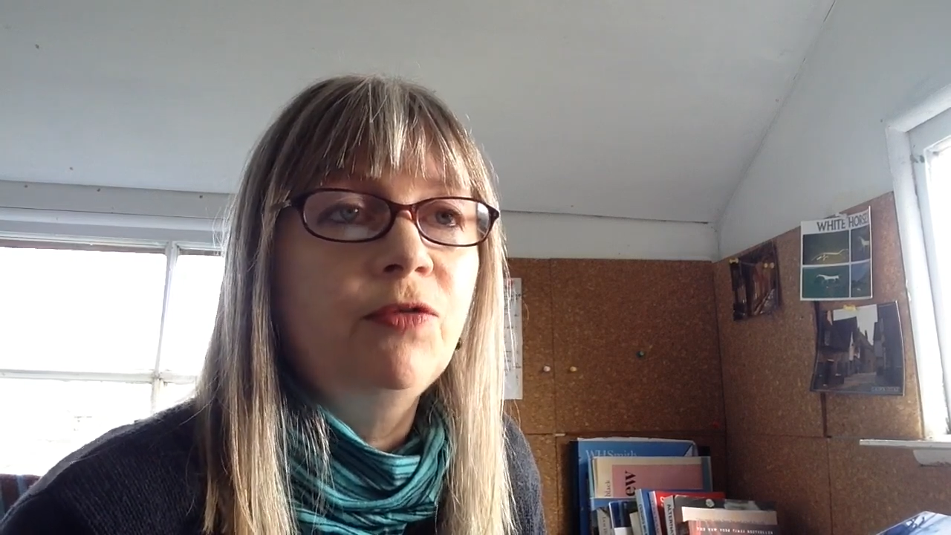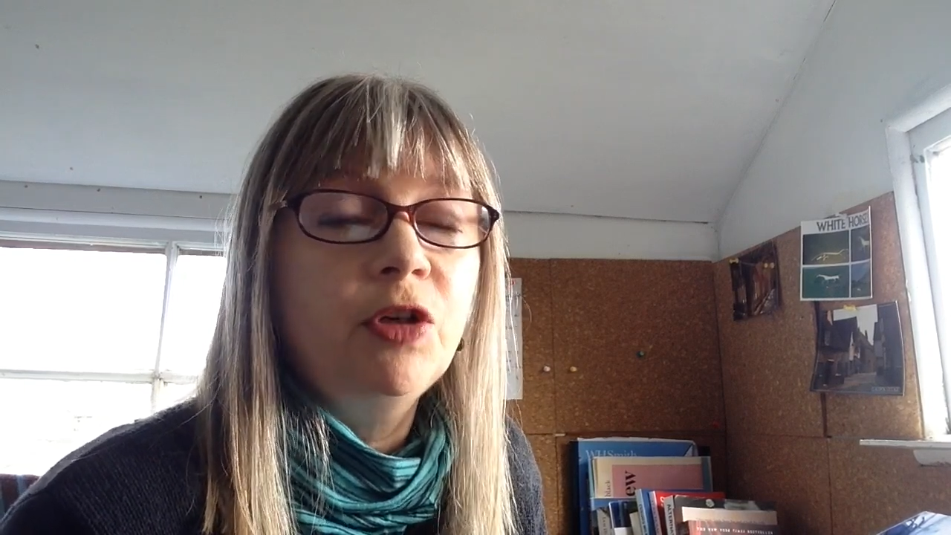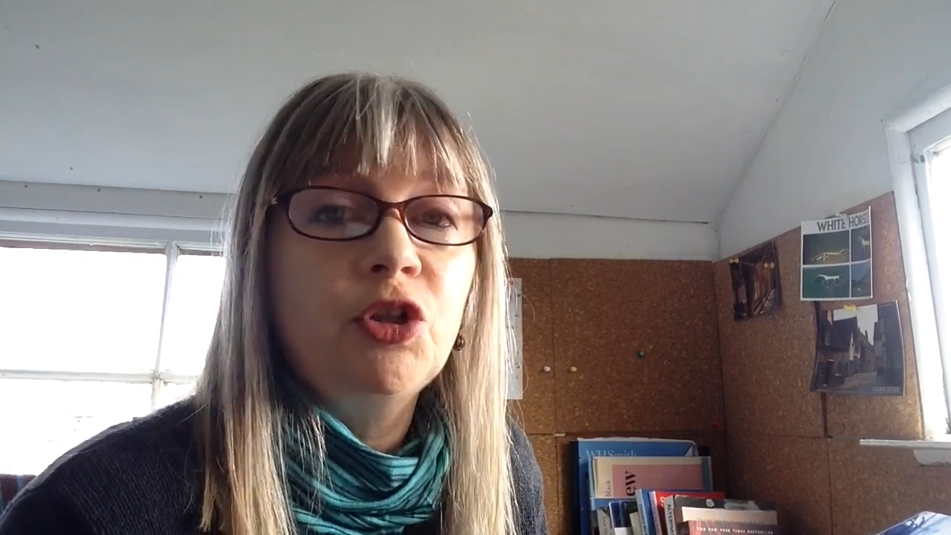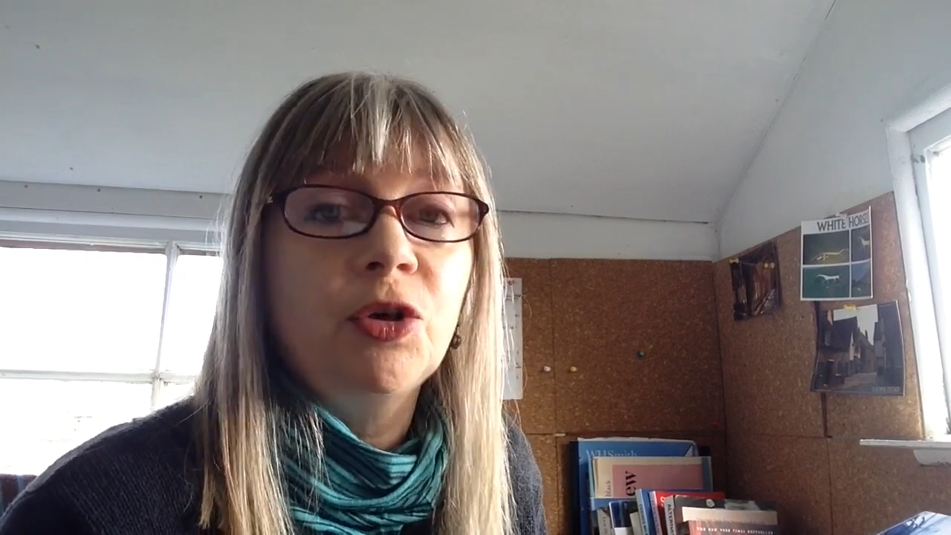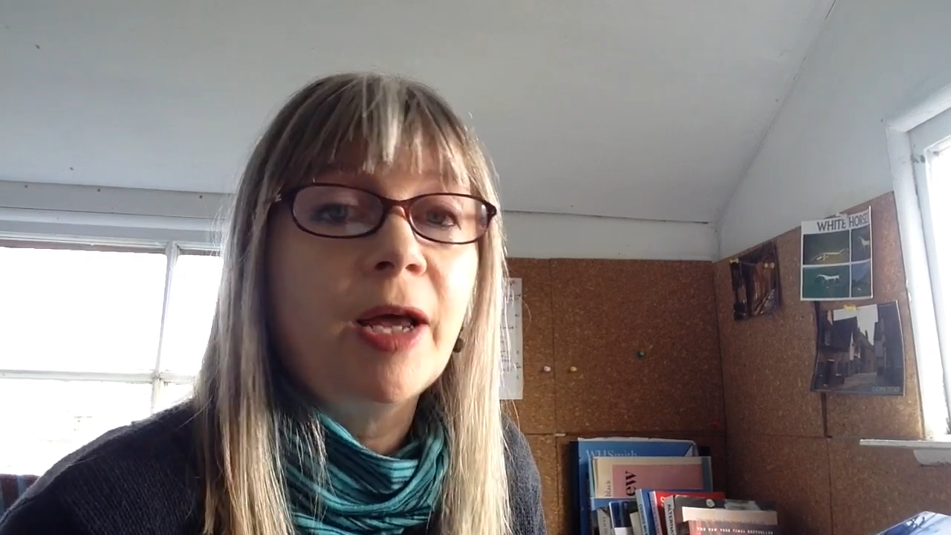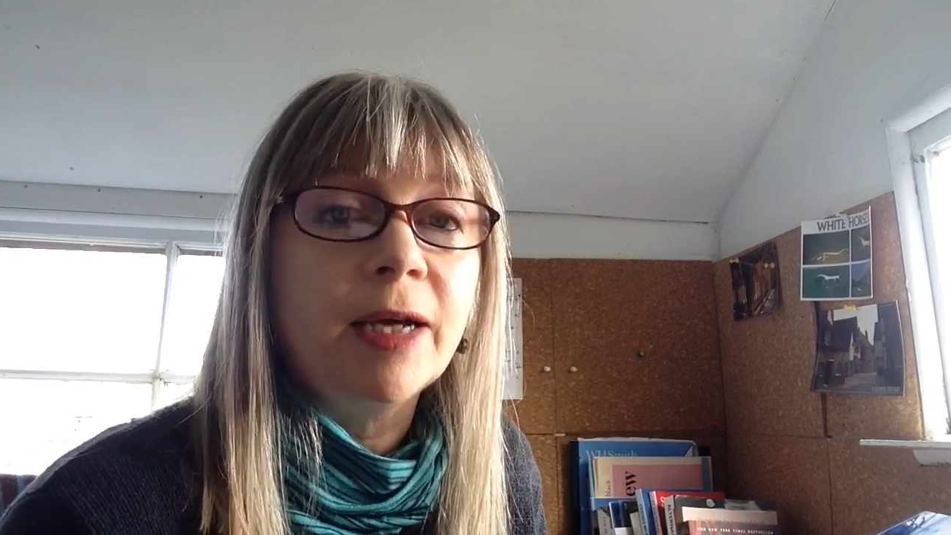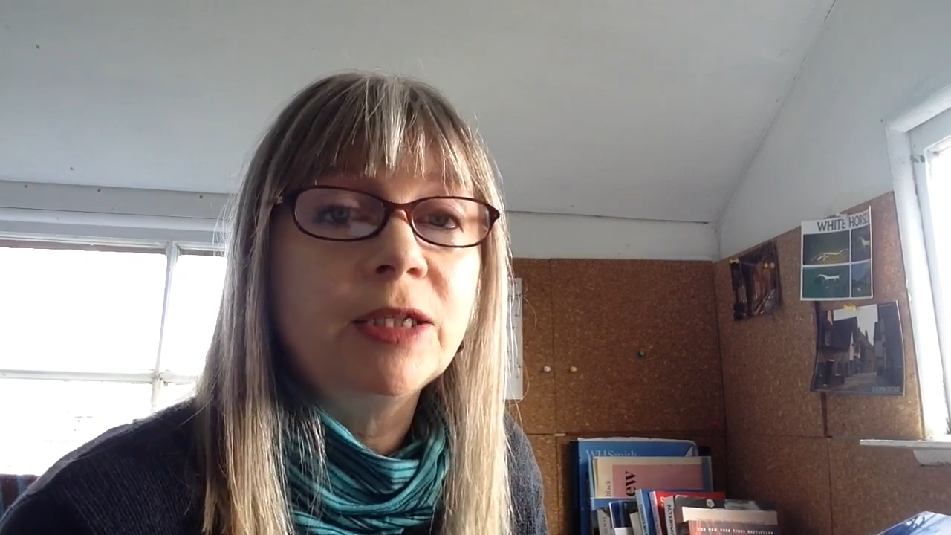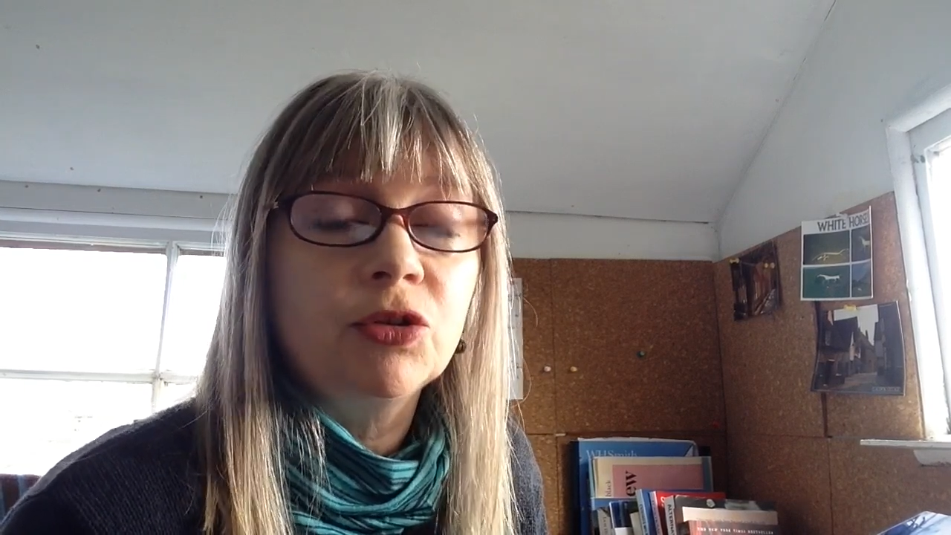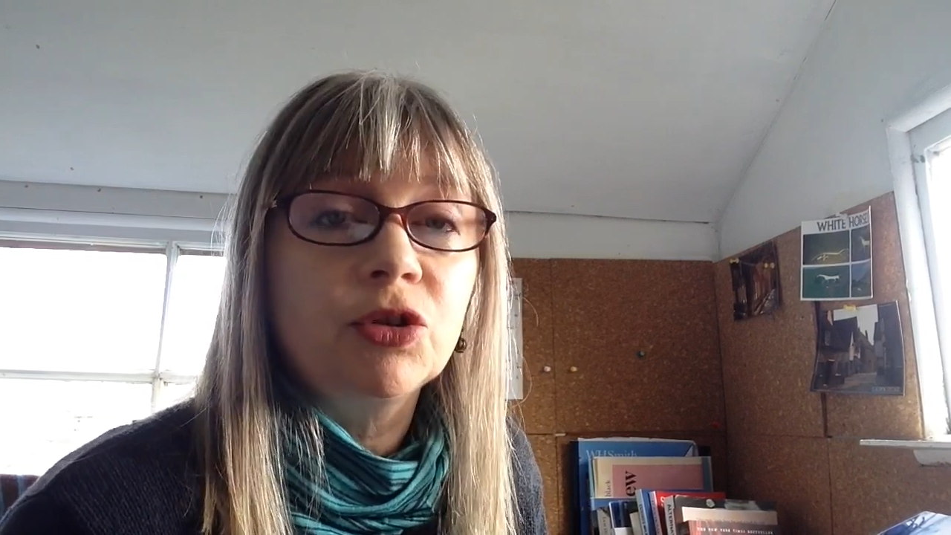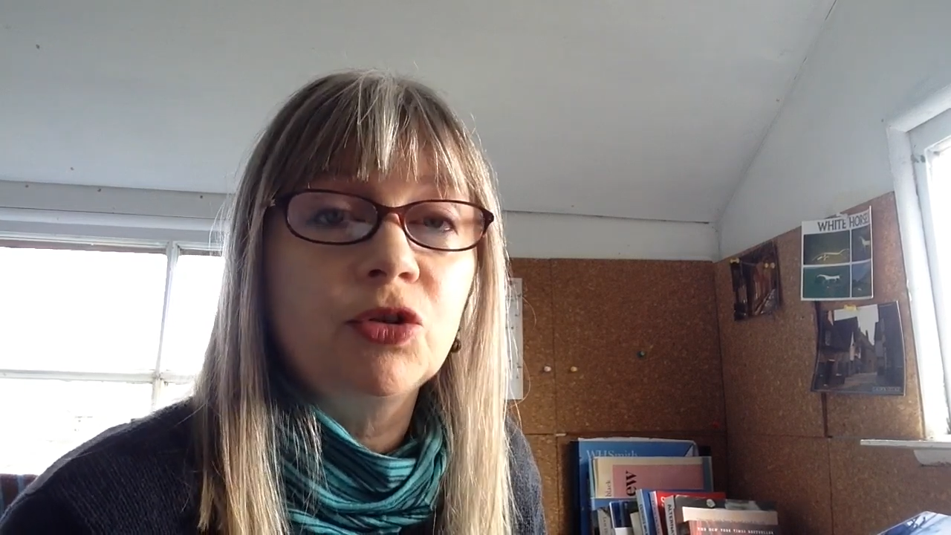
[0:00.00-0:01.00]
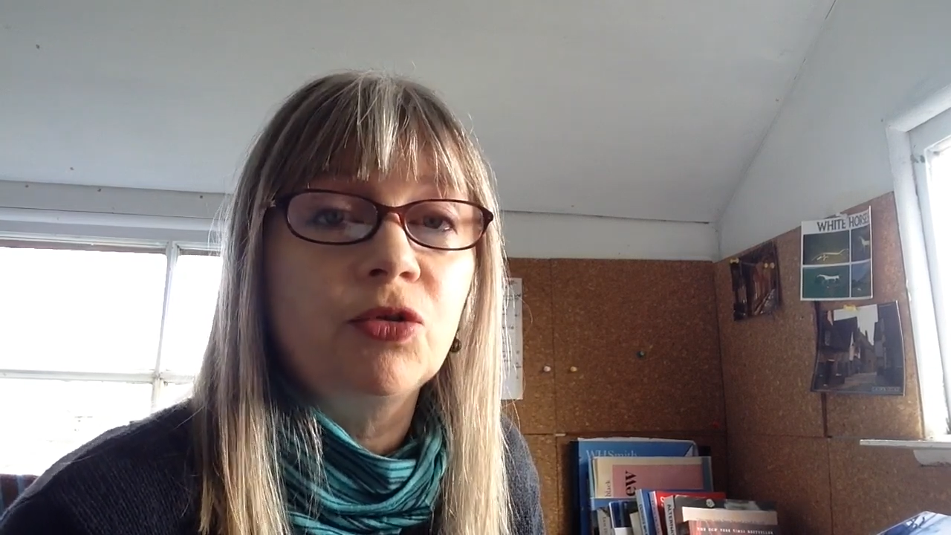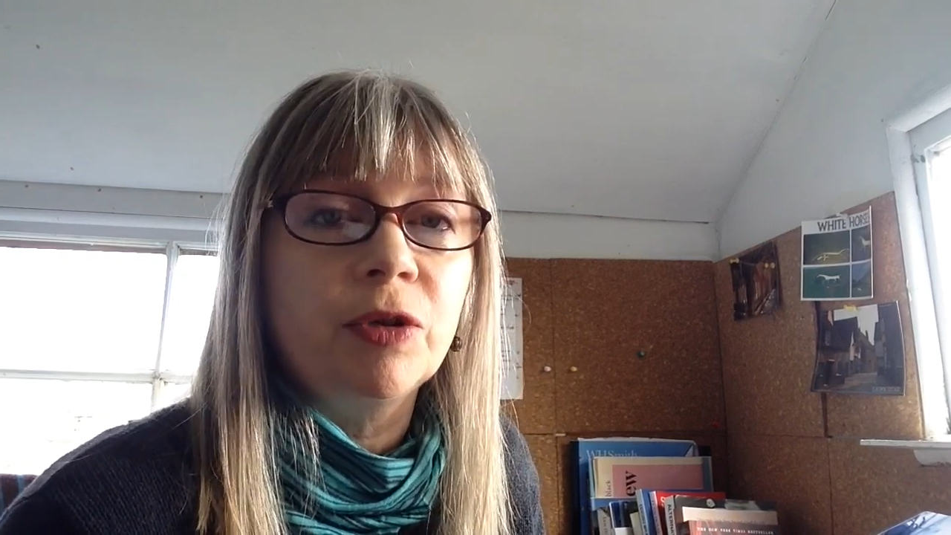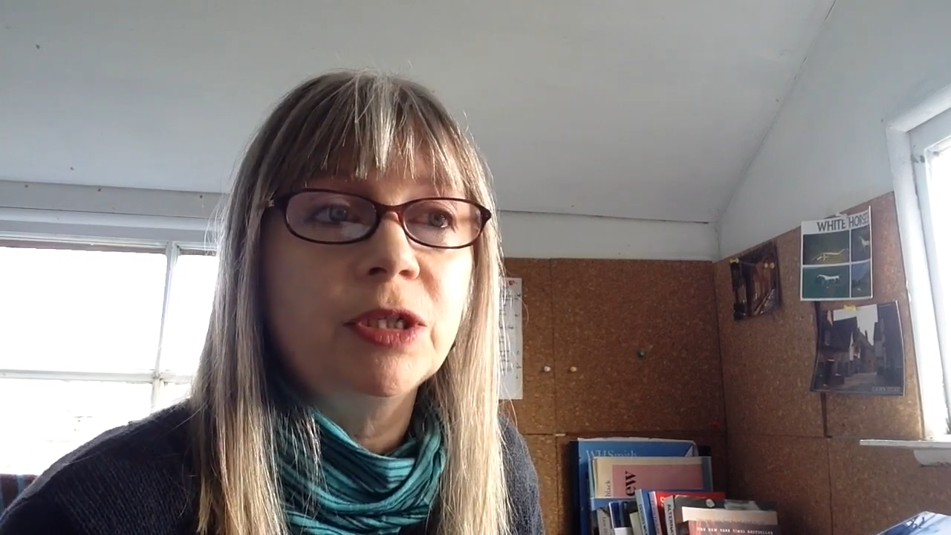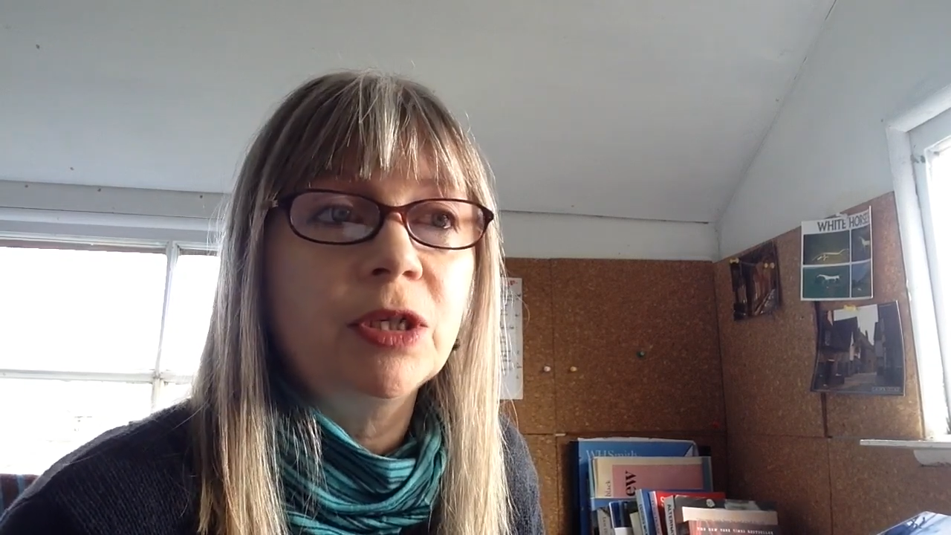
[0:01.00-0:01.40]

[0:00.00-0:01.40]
visualise your story.